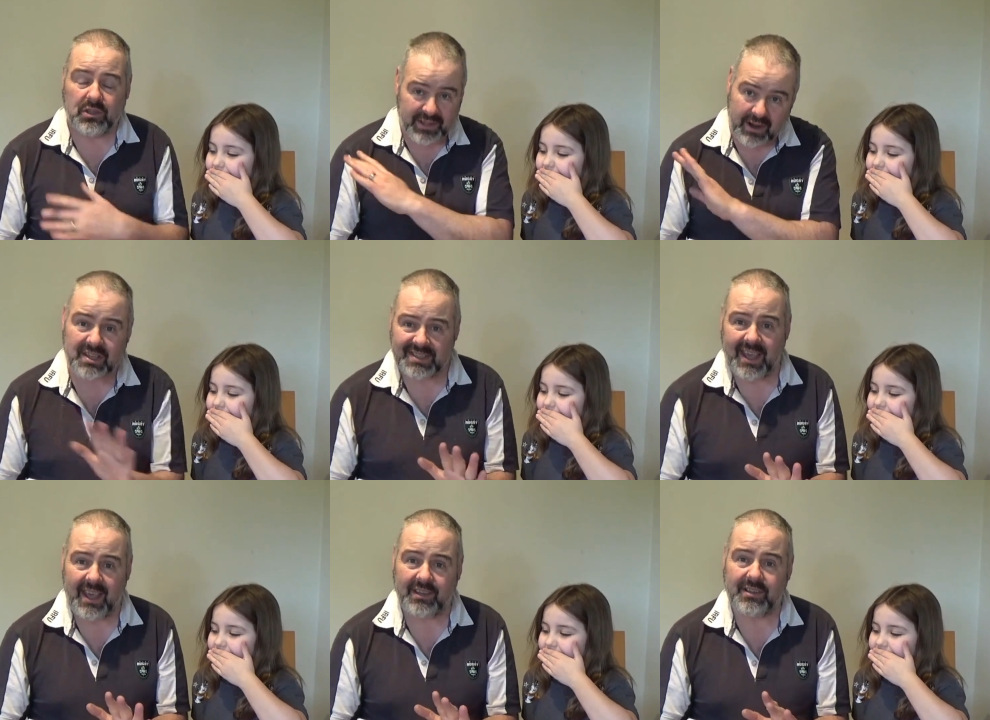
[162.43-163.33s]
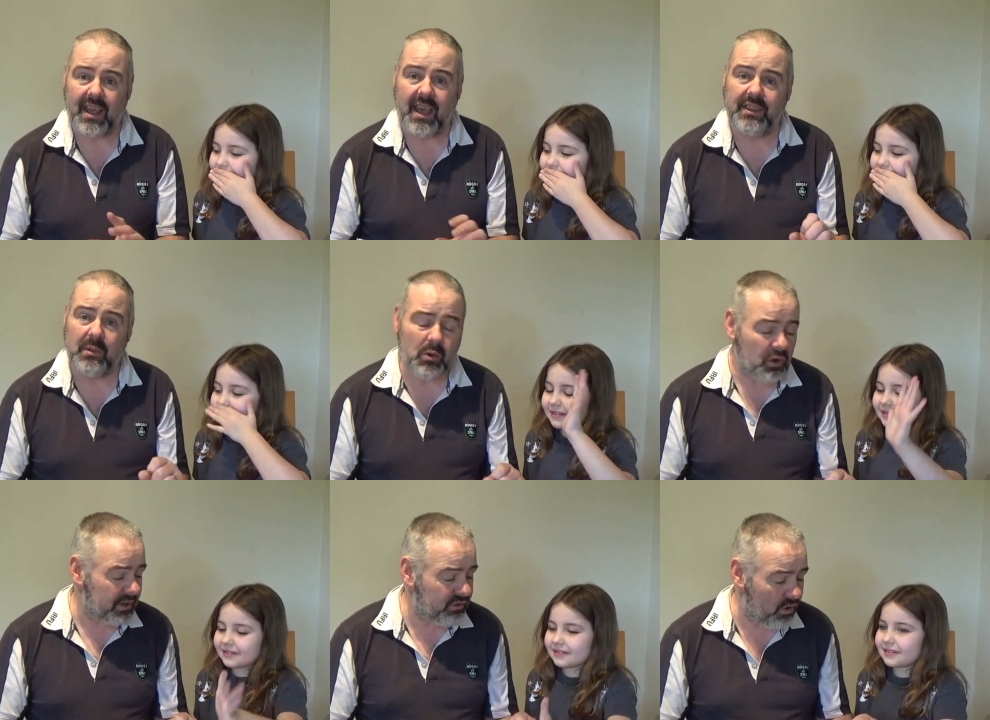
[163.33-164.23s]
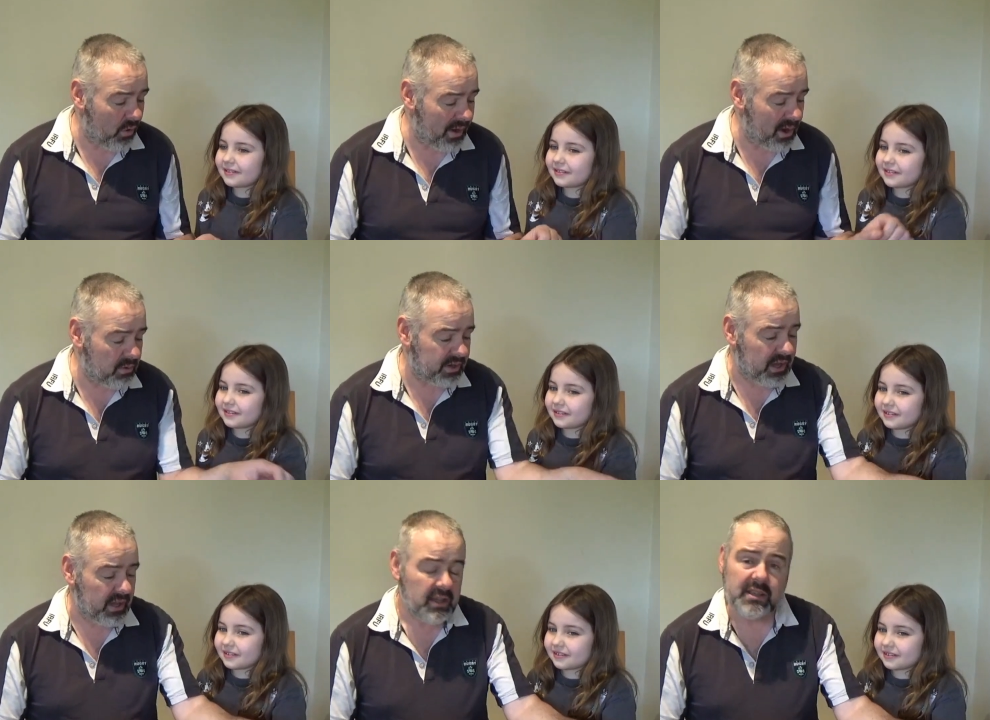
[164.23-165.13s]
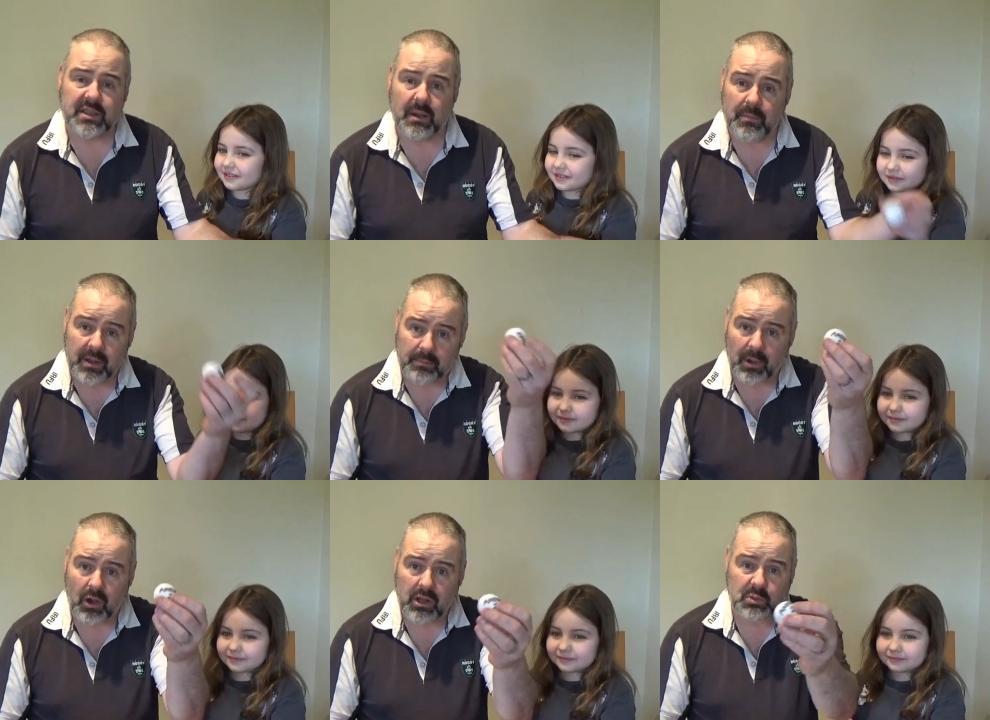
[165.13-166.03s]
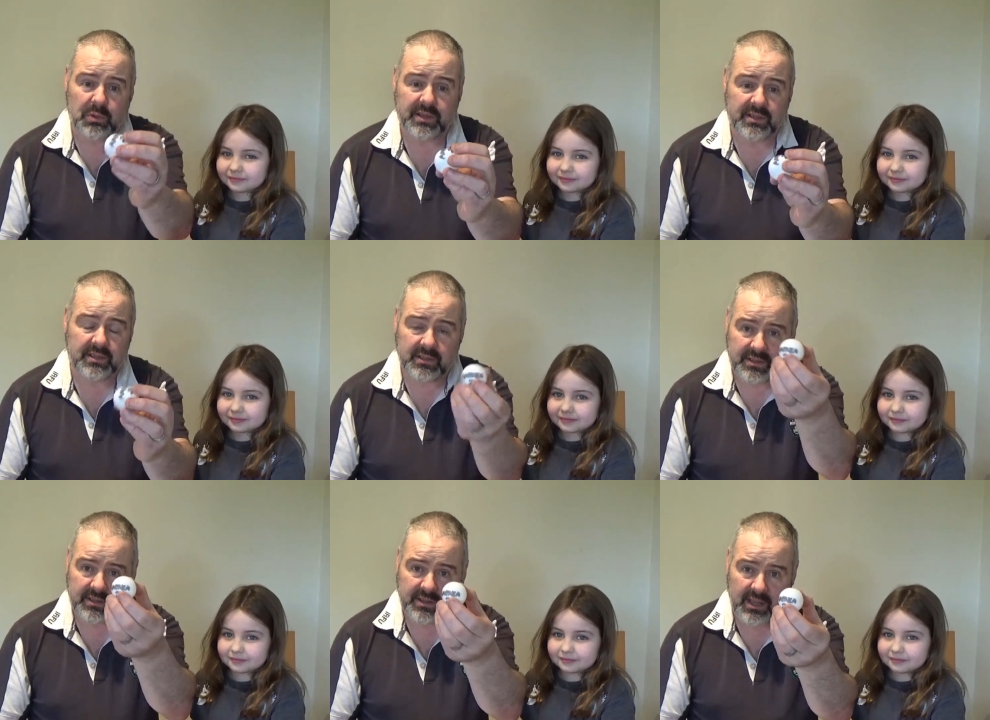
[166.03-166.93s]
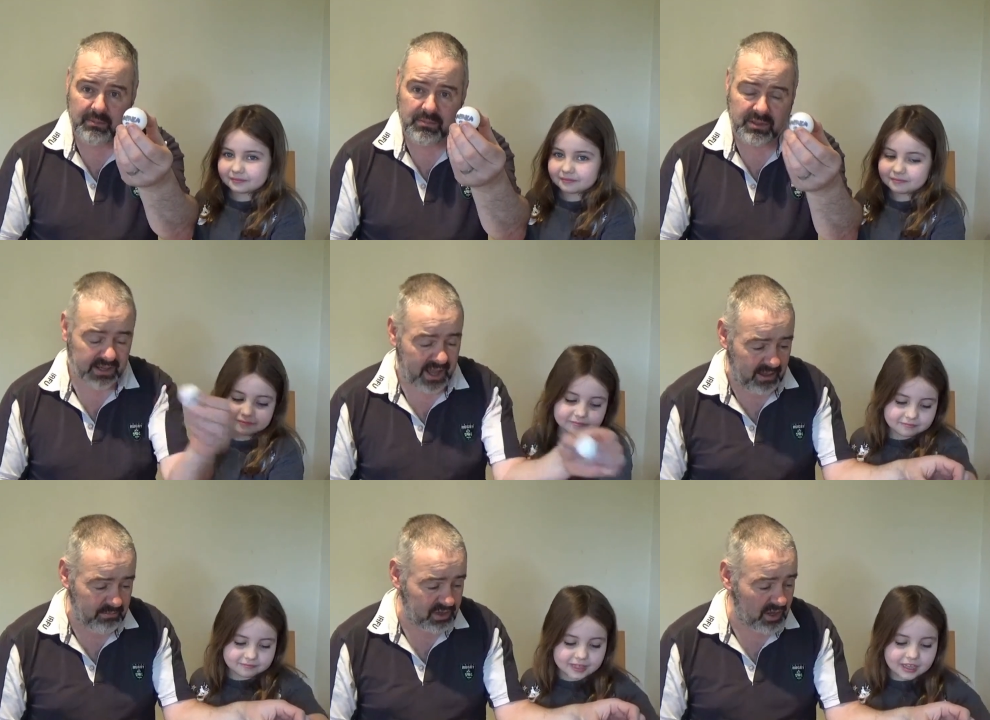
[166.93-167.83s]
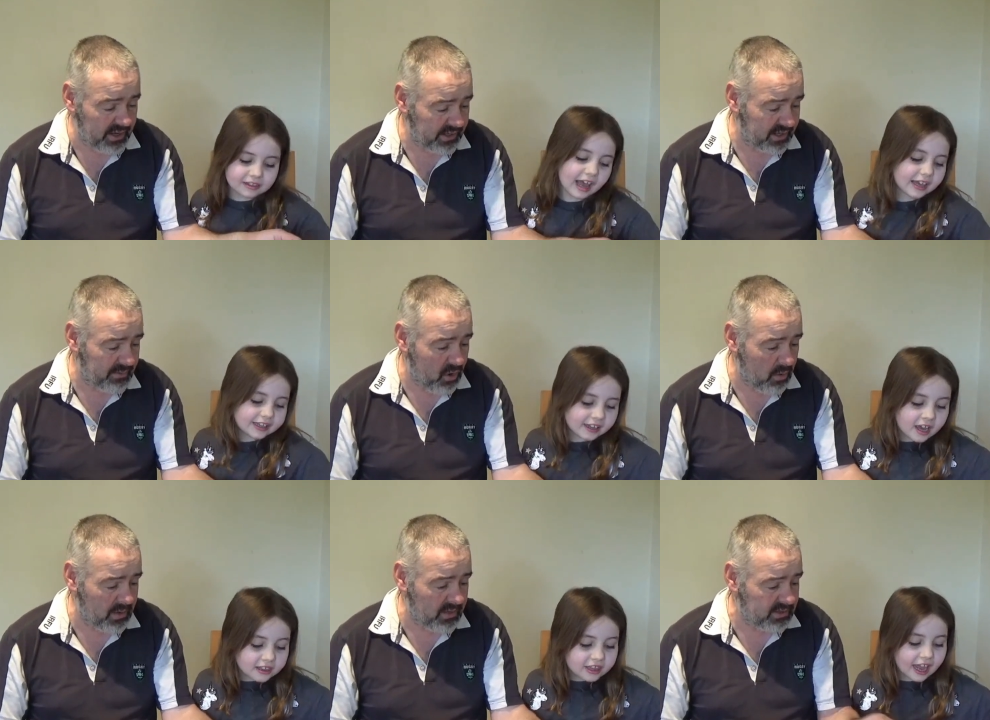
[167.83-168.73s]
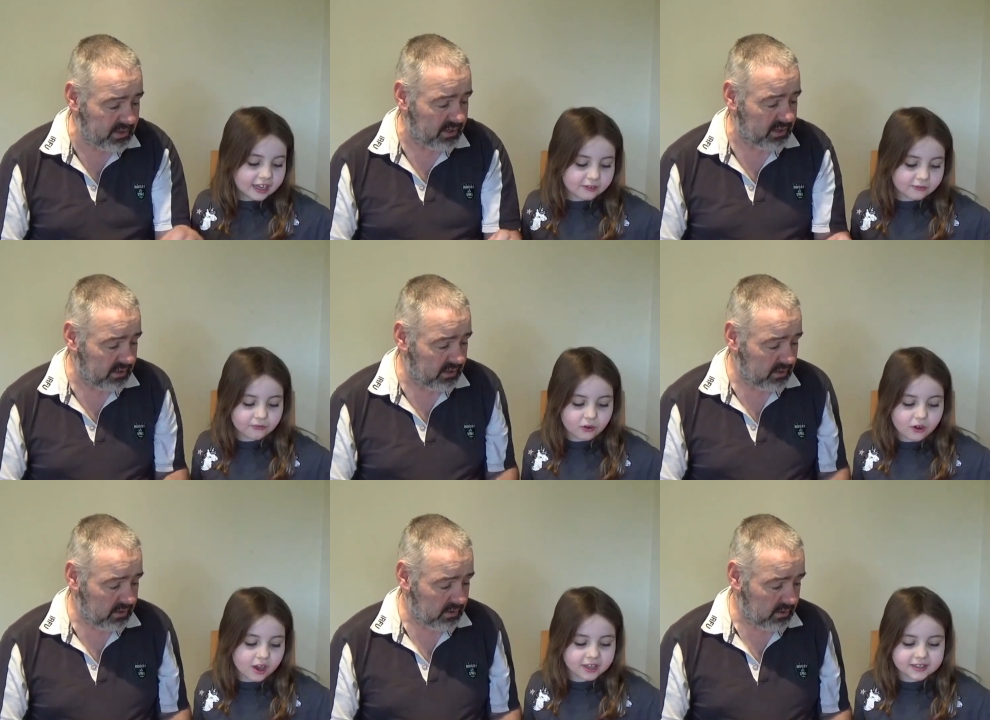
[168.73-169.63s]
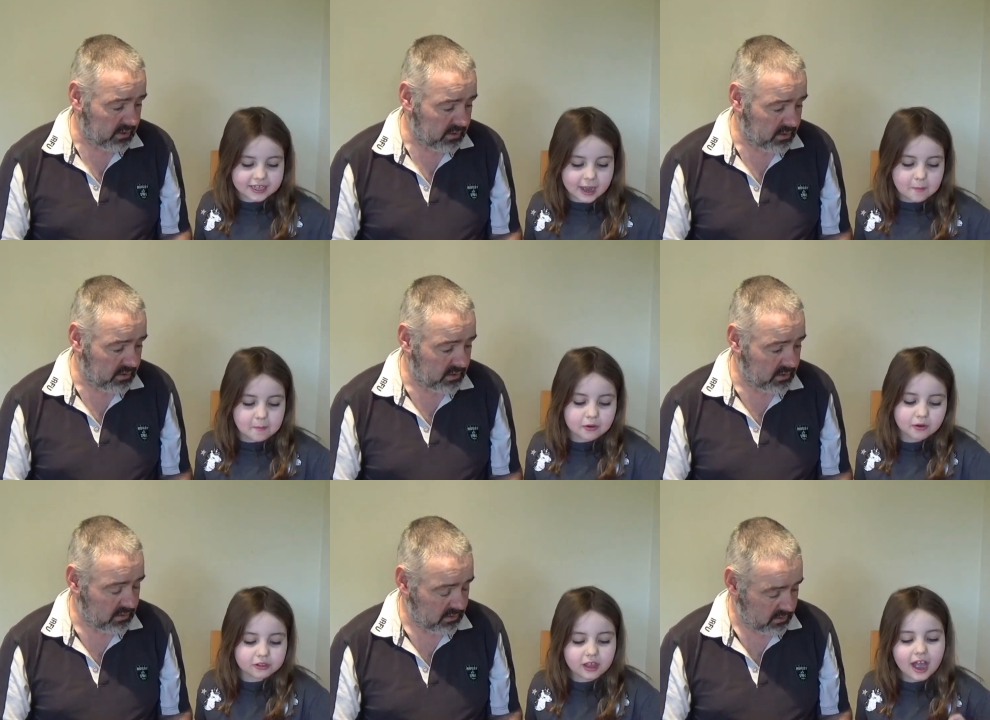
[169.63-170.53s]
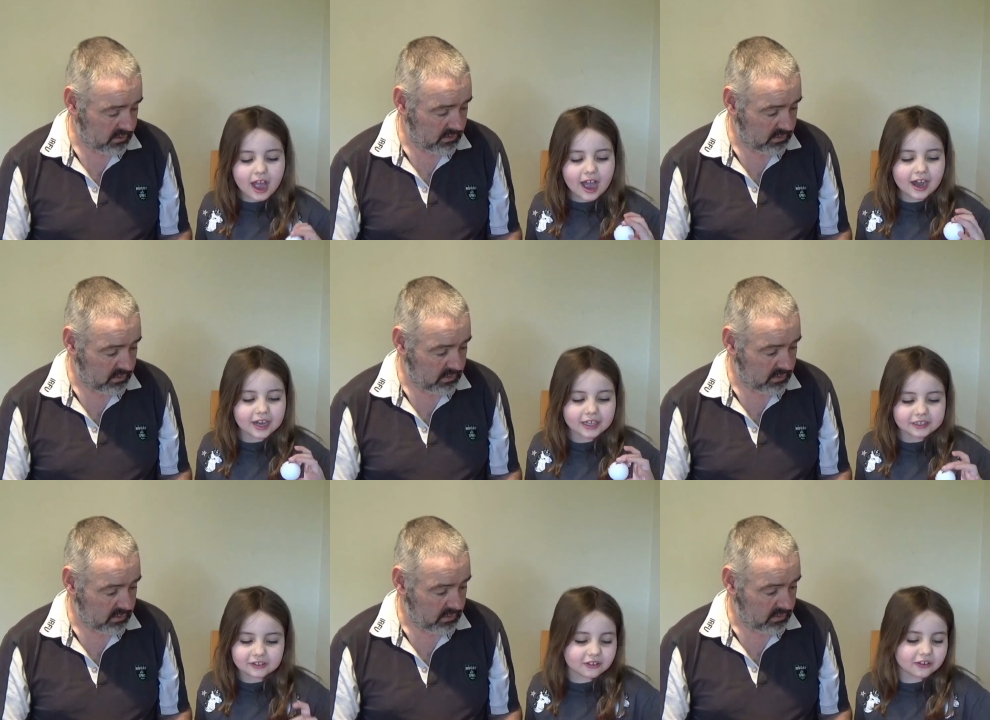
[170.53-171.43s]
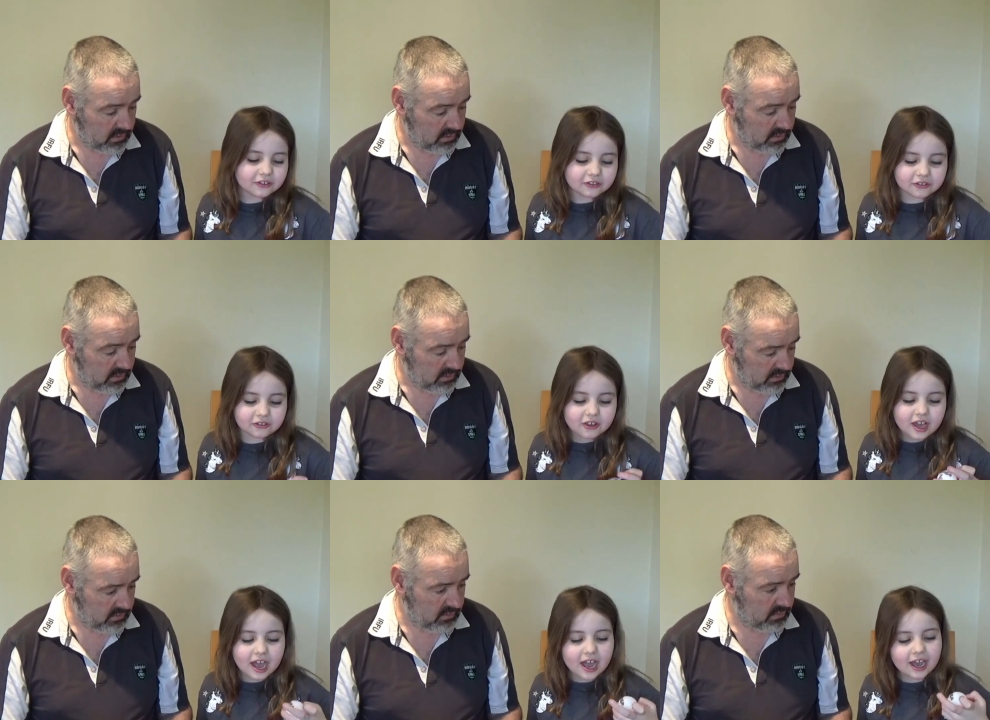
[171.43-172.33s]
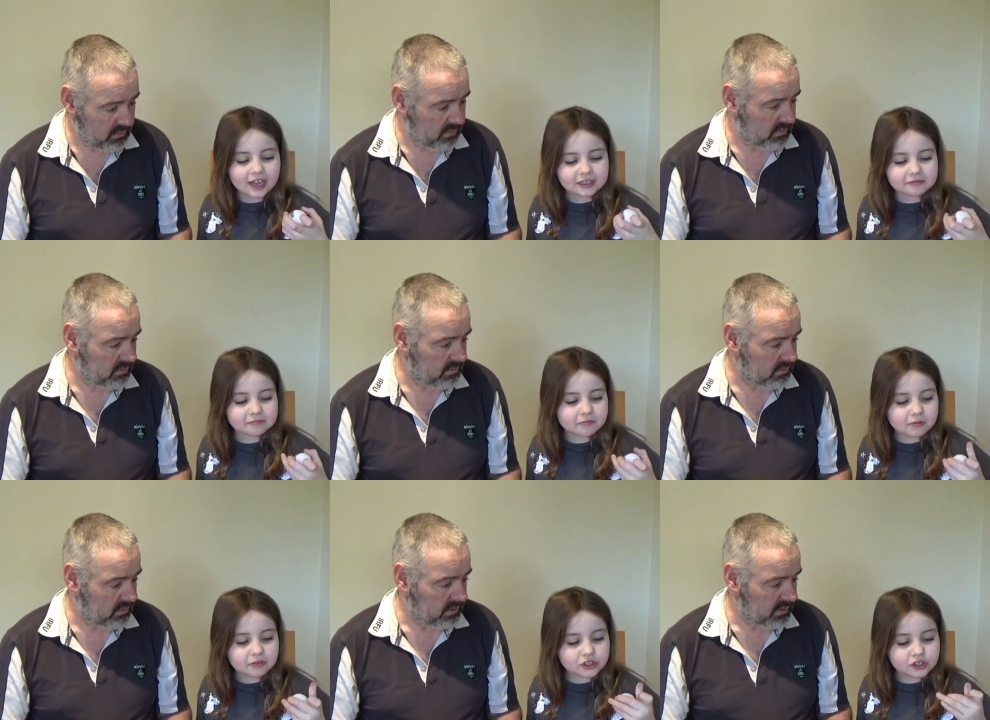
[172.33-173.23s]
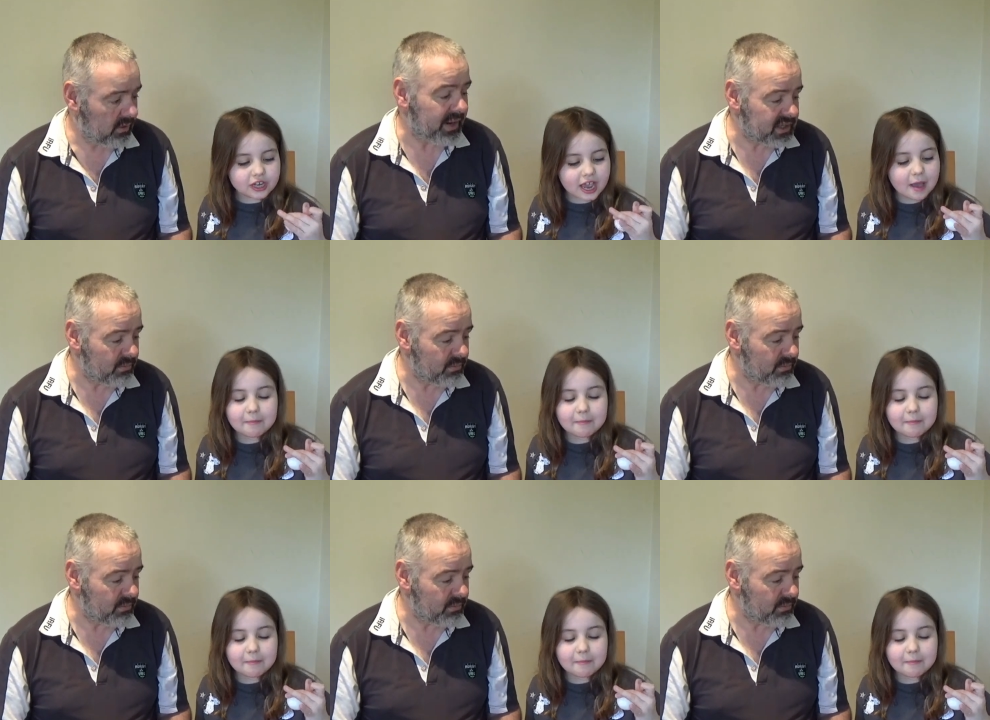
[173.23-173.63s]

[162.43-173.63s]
Speaker 1: so they're set. And then we're going to draw out some balls with teams' names on it like, in a
Speaker 2: moment. Like, for example, Ireland. I. America,